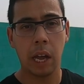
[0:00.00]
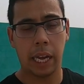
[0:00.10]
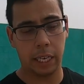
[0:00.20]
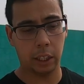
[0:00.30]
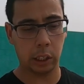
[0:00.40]

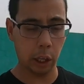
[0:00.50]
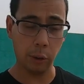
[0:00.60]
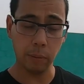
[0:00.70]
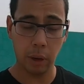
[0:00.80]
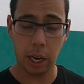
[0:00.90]
It is
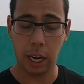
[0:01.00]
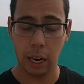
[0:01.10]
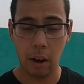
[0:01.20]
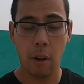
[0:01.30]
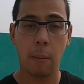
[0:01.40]
slow,
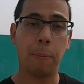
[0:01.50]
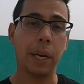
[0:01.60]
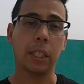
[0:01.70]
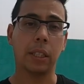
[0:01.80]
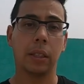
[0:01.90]
uh,
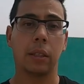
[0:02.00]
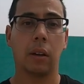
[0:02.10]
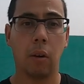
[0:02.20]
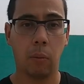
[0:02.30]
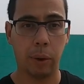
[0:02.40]
but
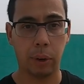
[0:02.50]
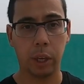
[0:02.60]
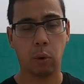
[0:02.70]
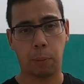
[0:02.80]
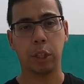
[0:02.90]
we
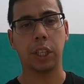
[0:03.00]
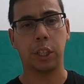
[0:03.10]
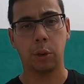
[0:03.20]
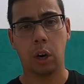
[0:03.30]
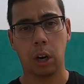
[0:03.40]
really weren't pushing
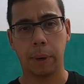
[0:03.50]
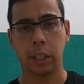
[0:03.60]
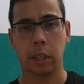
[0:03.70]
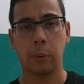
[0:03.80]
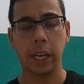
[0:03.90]
it too hard
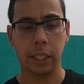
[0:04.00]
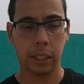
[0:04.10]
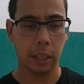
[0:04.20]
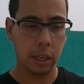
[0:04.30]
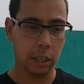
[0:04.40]
because of the
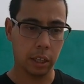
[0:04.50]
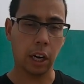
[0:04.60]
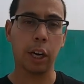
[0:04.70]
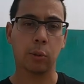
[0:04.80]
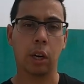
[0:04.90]
brakes, the
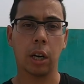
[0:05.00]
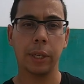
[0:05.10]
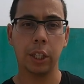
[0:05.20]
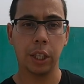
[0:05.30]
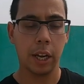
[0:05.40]
tires were
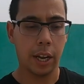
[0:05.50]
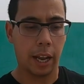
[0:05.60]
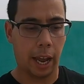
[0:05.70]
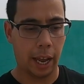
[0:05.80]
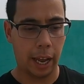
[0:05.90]
garbage,
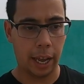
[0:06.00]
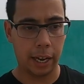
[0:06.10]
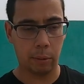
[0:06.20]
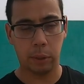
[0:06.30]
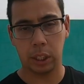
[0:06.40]

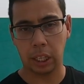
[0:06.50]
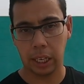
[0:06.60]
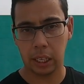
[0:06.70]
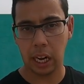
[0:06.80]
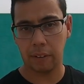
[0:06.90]
and it was
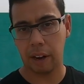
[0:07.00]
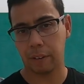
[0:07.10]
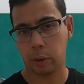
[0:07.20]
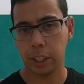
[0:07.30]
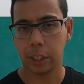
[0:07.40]
like 95
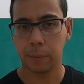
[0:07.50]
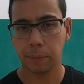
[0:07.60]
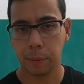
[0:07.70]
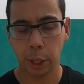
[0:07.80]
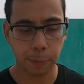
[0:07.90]
degrees.
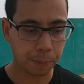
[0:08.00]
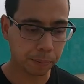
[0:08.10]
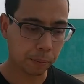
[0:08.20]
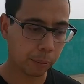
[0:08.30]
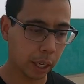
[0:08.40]
So
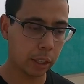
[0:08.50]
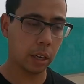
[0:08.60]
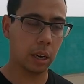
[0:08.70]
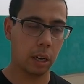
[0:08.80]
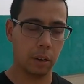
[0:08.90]

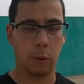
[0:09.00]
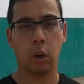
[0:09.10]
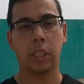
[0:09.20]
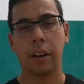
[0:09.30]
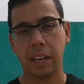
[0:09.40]
of
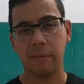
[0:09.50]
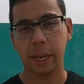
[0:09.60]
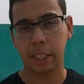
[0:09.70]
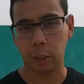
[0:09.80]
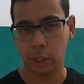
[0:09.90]
course, I have to have
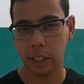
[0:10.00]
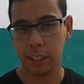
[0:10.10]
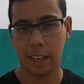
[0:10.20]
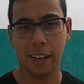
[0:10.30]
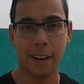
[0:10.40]
my excuses,
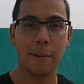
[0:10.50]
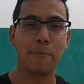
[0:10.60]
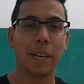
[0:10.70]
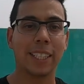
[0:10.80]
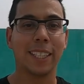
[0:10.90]
uh,
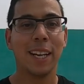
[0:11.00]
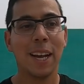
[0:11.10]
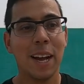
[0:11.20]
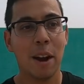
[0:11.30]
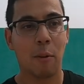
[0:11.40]
but
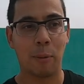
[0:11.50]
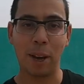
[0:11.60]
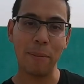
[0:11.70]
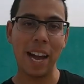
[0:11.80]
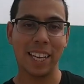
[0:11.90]
when we
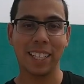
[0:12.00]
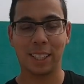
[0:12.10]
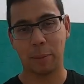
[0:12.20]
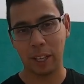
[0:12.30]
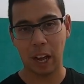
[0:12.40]
come back, it's
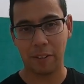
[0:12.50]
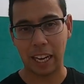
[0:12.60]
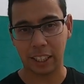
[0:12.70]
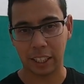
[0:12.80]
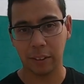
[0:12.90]
gonna be a lot
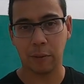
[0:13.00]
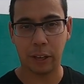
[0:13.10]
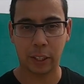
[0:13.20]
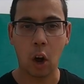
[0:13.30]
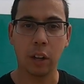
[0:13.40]
faster,
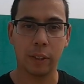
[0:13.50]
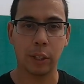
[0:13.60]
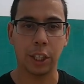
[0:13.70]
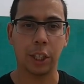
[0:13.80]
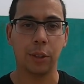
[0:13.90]
fix all of
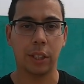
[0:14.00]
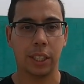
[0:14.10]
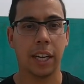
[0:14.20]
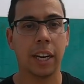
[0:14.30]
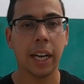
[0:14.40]
those
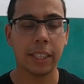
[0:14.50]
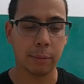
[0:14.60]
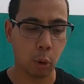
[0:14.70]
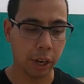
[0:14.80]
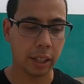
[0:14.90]
issues, get a
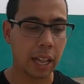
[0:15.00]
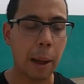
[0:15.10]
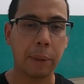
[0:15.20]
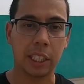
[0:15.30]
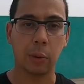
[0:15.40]
nice morning
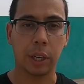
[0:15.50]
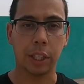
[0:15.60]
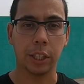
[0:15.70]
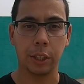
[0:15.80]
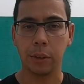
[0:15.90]
lap and see what it
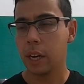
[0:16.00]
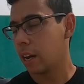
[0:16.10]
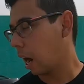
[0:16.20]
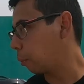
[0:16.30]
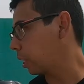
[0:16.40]
can do.
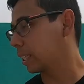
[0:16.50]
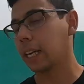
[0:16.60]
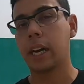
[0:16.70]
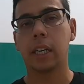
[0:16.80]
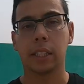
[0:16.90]
I'm really
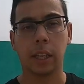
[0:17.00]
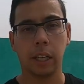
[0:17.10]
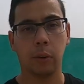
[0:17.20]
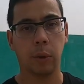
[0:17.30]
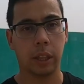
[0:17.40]
excited because I
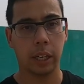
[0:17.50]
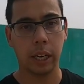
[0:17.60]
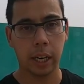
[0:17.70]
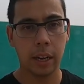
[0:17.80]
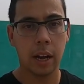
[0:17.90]
think with
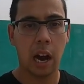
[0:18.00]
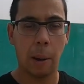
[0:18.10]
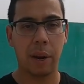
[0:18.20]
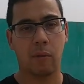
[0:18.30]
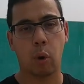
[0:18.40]
uh,
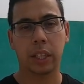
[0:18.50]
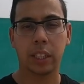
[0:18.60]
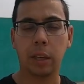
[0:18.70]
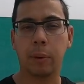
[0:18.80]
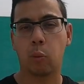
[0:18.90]
a bit of work,
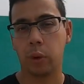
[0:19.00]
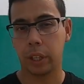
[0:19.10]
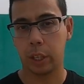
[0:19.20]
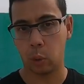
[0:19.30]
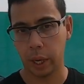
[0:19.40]
this thing can be
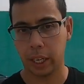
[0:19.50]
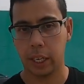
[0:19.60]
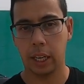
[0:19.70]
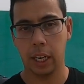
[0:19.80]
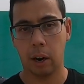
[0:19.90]
really quick
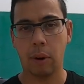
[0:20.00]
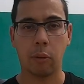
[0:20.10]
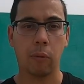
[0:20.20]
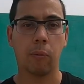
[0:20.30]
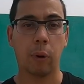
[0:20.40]
uh, around
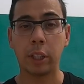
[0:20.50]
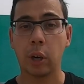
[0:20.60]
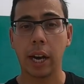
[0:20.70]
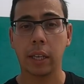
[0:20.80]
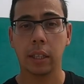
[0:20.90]
a
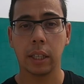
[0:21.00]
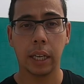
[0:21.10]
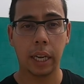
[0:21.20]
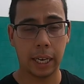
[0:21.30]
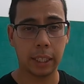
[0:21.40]
racetrack.
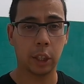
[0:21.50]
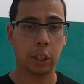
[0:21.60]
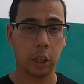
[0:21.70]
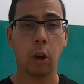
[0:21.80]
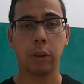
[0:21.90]
It is
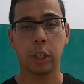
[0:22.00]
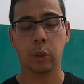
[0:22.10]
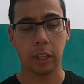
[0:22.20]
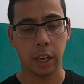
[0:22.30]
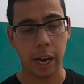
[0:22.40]
slow in a
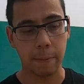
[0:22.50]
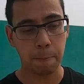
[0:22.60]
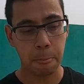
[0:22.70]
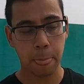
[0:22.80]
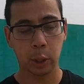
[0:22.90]
straight line.
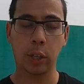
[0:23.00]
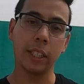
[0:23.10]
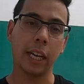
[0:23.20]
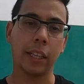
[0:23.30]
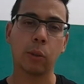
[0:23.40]
So I
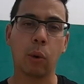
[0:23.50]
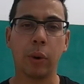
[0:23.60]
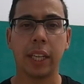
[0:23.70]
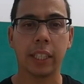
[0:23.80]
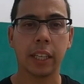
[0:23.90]
guess, yeah, that's one
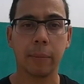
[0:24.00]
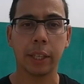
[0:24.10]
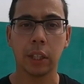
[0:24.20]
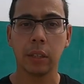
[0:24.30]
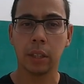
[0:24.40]
weakness I didn't
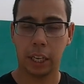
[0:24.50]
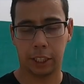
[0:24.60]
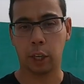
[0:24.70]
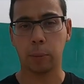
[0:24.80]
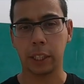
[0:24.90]
mention.
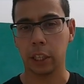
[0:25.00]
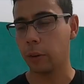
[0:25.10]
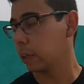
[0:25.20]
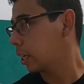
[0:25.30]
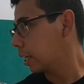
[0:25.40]
It's terribly
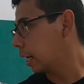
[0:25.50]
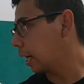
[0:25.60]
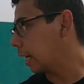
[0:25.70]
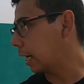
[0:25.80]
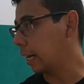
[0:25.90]
slow.
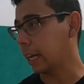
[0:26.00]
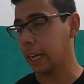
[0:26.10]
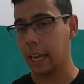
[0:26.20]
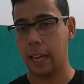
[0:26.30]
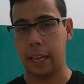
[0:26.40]

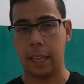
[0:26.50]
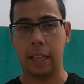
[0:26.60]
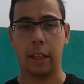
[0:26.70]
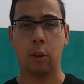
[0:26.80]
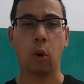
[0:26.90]
Uh,
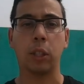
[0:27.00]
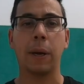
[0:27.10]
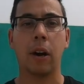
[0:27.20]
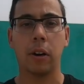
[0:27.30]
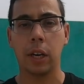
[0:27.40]
the
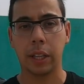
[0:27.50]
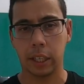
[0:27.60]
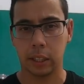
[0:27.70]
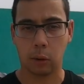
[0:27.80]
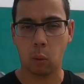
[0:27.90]
horsepower, I
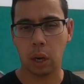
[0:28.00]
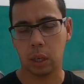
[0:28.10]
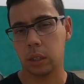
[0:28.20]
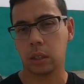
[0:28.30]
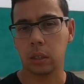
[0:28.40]
think is like
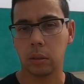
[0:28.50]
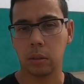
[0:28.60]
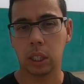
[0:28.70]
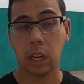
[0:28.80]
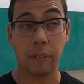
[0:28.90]

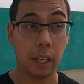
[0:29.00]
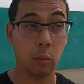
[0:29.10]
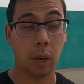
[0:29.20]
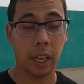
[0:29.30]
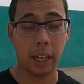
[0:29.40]
170,
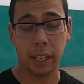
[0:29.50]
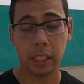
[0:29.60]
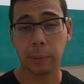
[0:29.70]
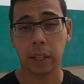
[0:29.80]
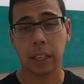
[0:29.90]
180,
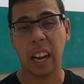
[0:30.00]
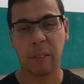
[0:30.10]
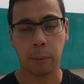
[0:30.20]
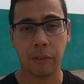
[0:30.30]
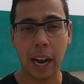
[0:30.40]
something like that
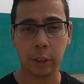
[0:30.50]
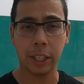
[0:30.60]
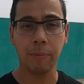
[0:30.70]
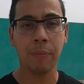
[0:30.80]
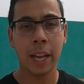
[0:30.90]
from the
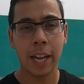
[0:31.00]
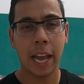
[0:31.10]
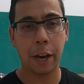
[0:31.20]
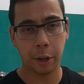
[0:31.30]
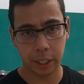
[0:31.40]
factory.
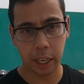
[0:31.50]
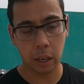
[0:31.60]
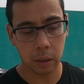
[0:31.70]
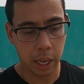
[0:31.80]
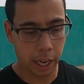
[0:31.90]
And you can
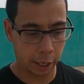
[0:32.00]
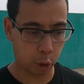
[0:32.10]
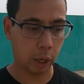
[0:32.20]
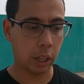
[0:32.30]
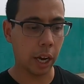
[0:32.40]
tell in a
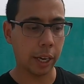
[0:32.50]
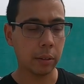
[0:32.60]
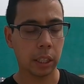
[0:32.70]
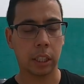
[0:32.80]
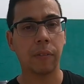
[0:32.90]
straight
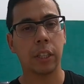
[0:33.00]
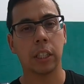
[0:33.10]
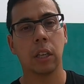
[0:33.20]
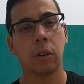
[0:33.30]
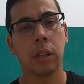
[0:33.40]
line, it's definitely
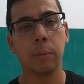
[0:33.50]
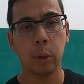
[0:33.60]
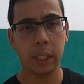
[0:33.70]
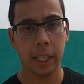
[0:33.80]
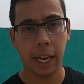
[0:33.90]
slower than
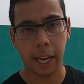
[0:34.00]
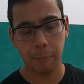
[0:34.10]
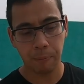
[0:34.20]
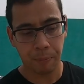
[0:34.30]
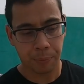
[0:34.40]
Mui ZK.
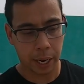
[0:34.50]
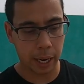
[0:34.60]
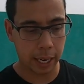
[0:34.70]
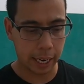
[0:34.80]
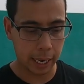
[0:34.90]

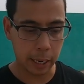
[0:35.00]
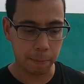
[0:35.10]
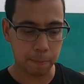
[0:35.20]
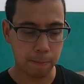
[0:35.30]
Uh,